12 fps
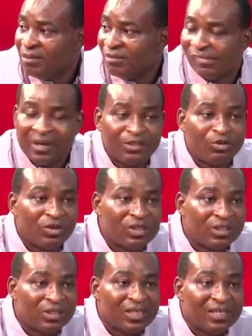
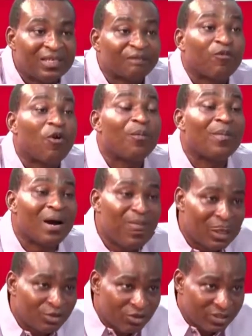majority leader, former
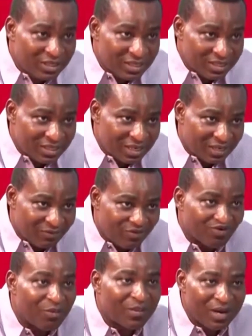majority leader,
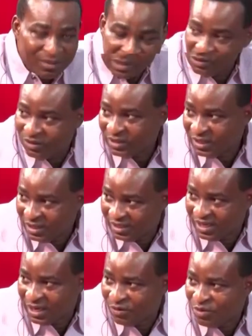former majority
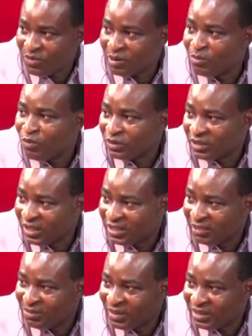leader, honorable say
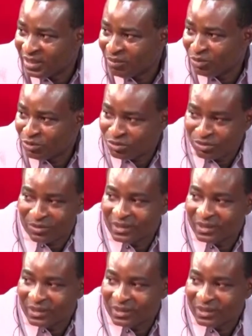chairman Sabosu.